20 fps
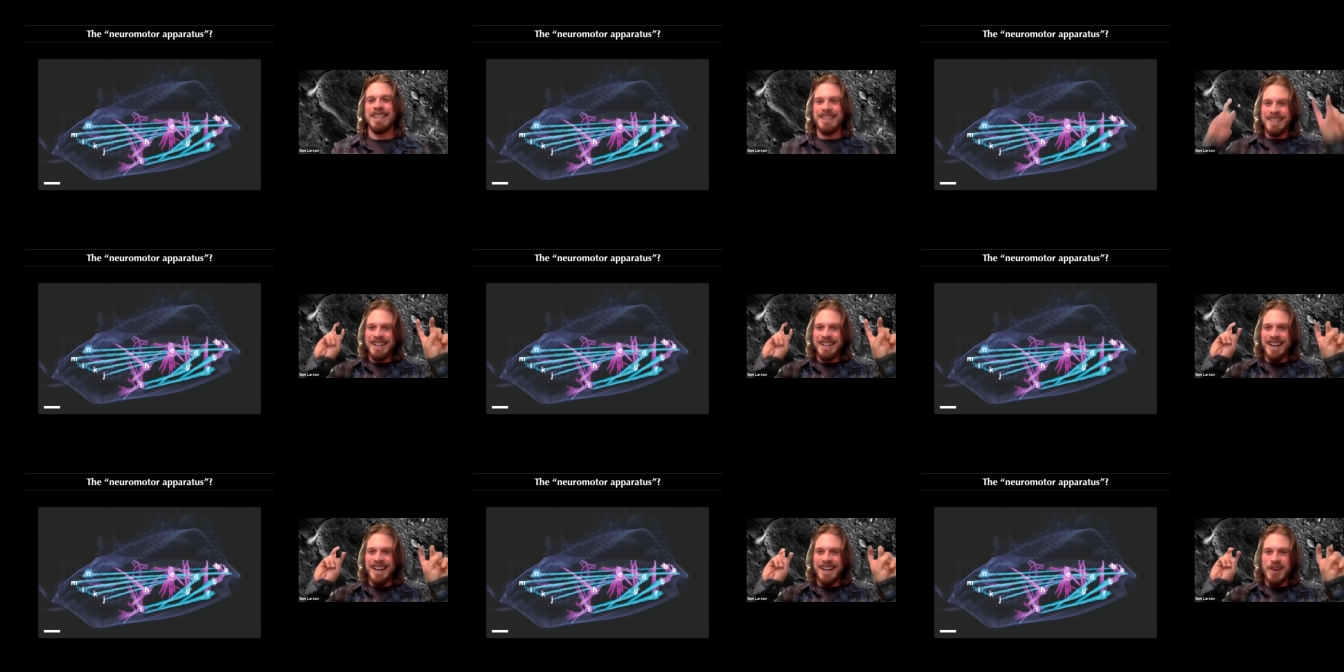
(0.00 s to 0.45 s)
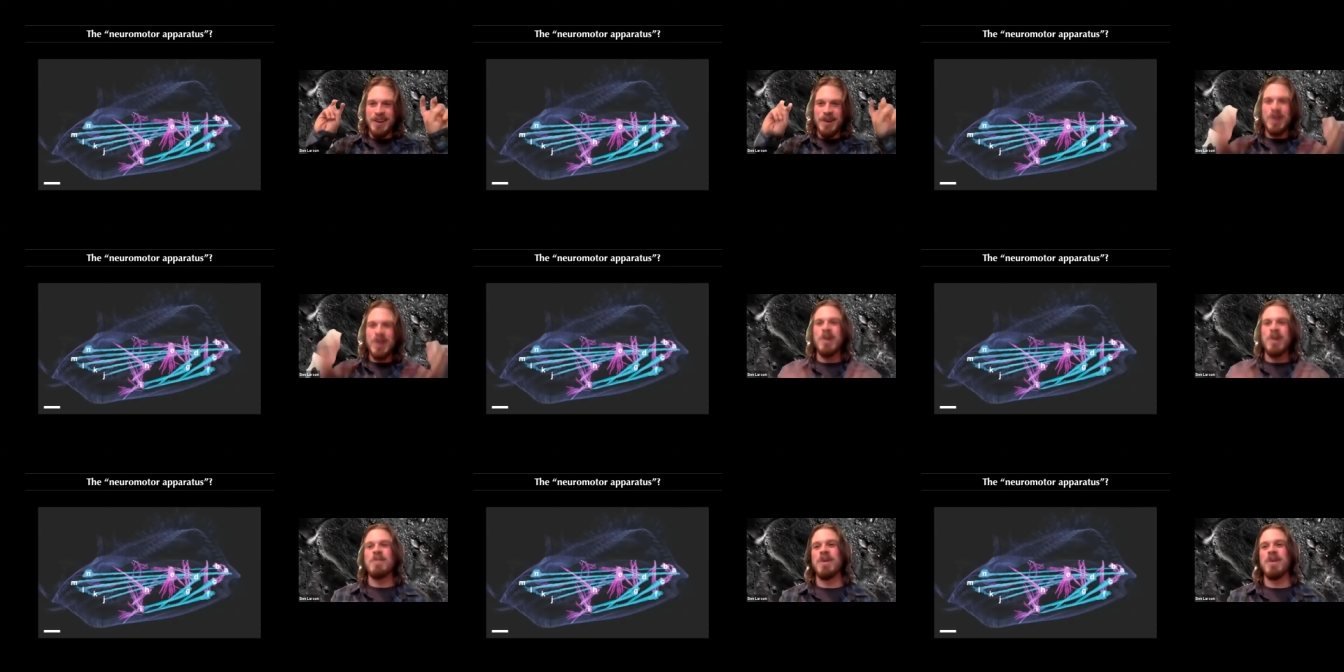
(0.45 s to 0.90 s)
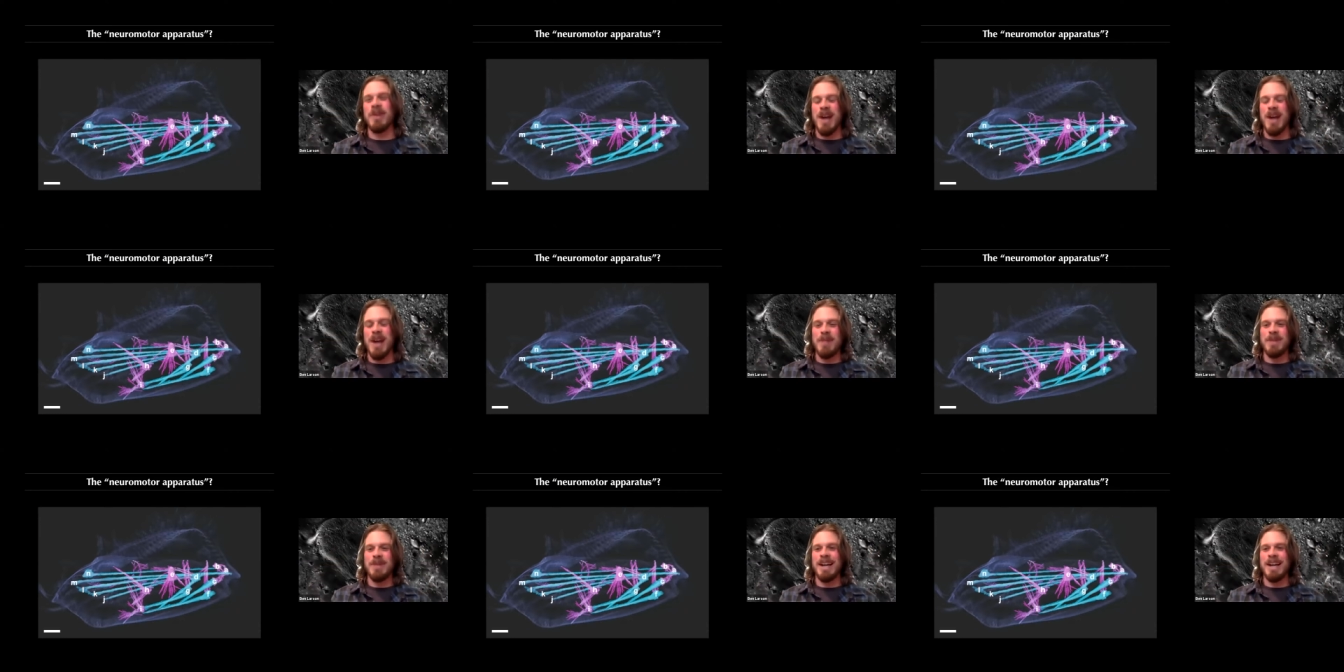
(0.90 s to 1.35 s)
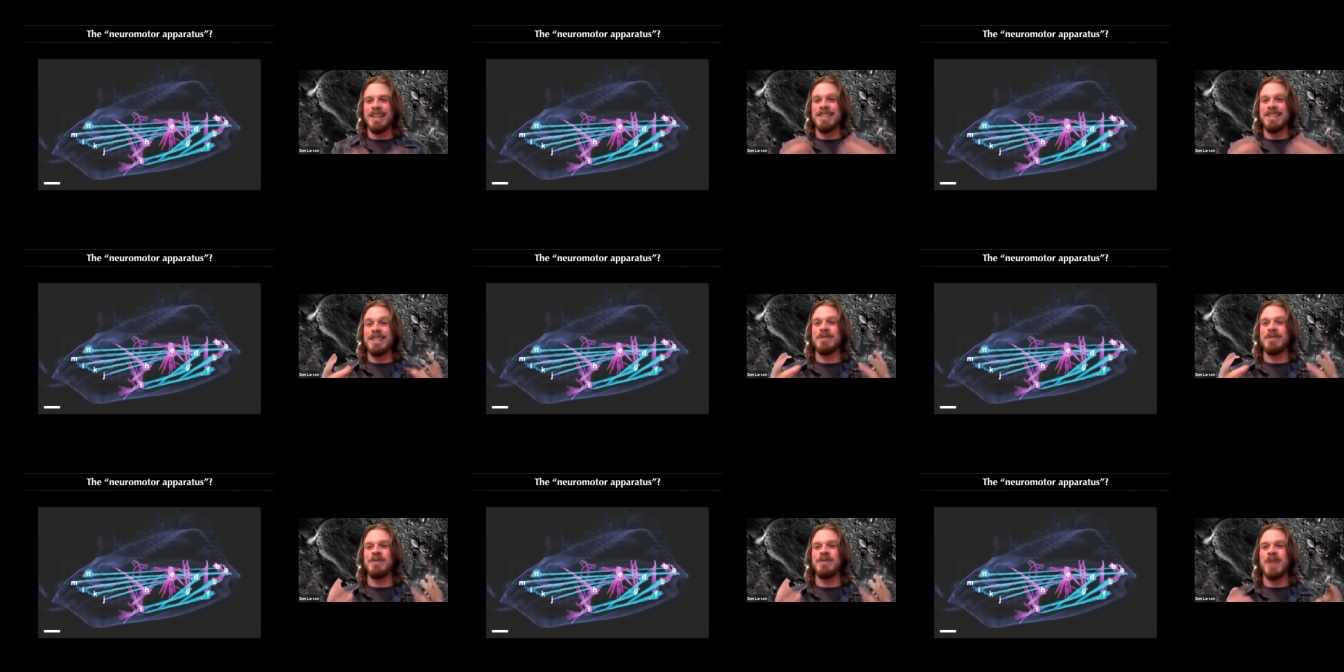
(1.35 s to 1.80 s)
uh, neuromotor apparatus,
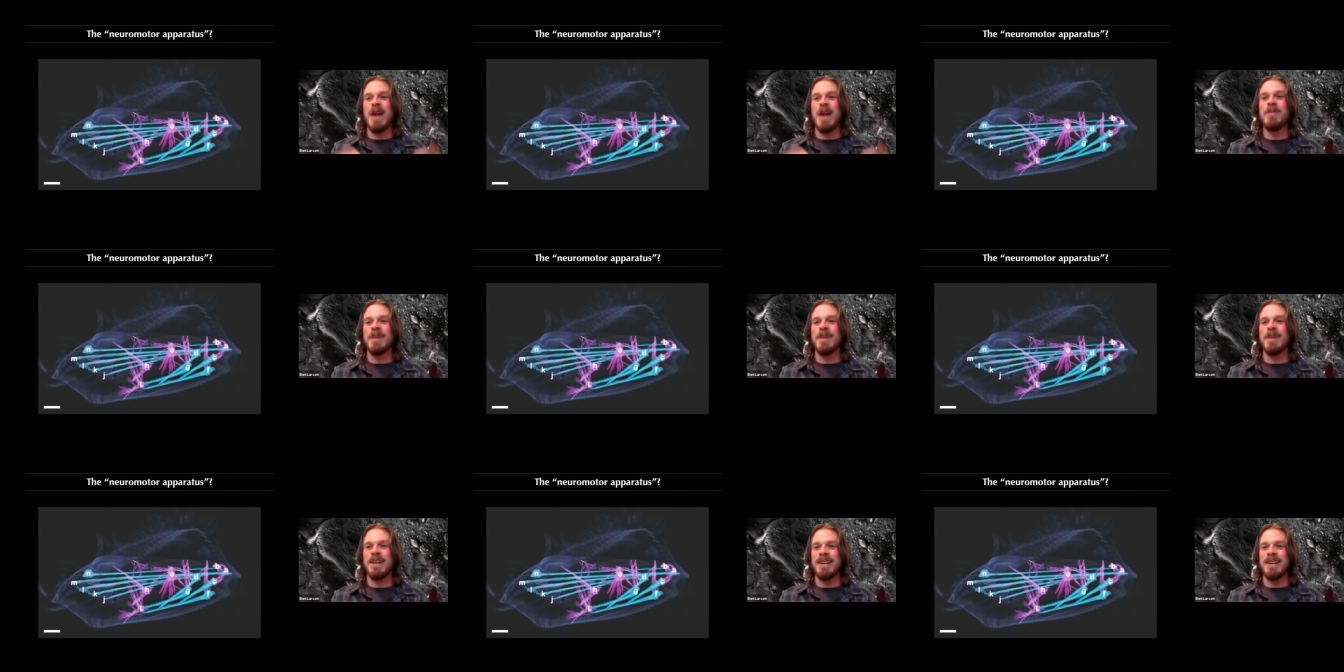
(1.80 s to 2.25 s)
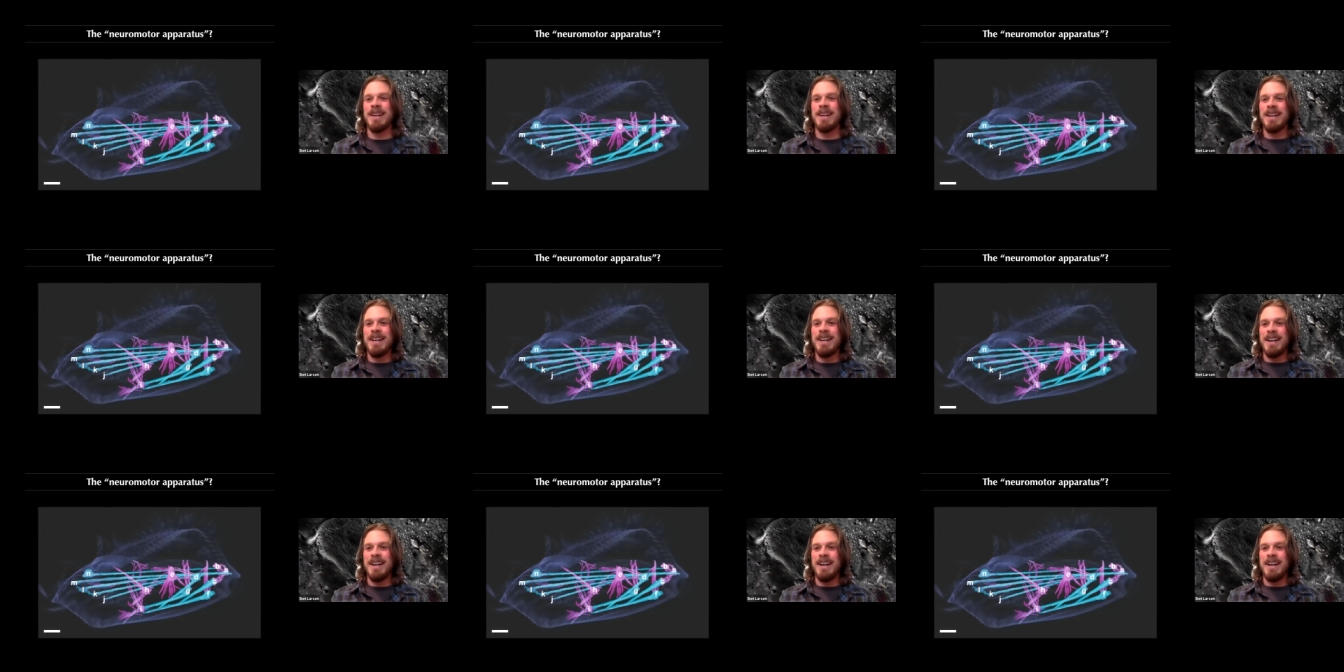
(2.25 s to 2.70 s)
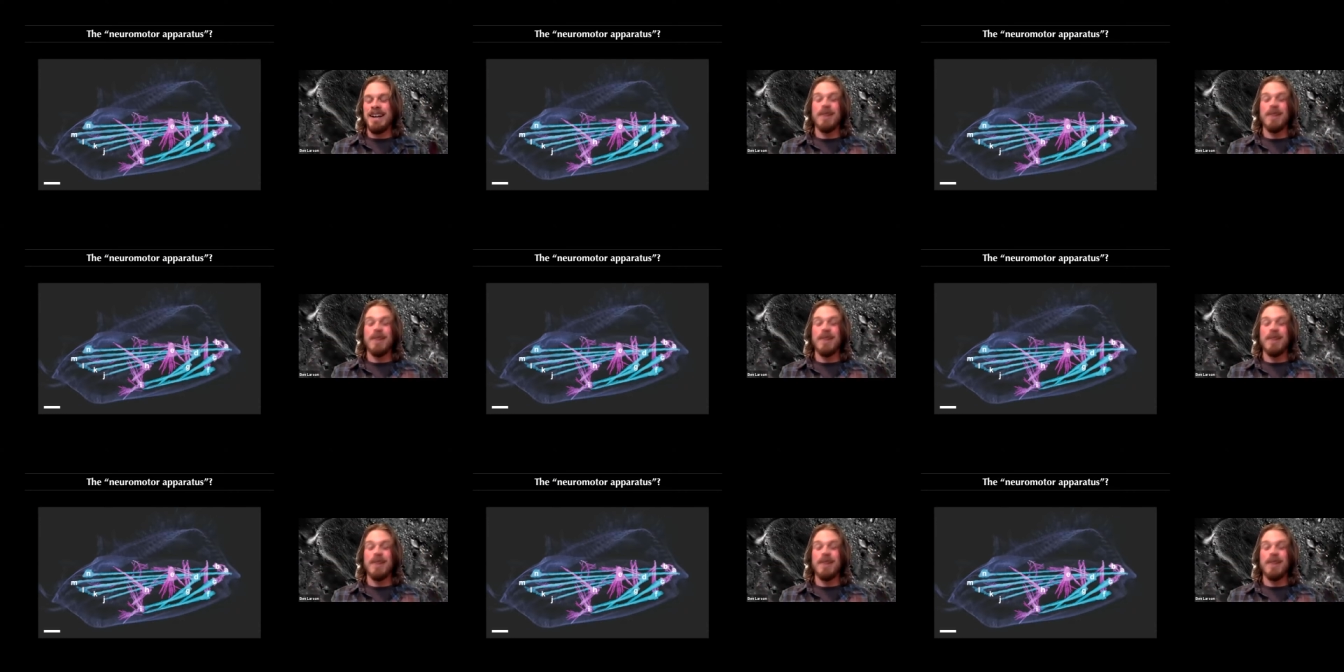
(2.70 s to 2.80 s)
this fiber uh,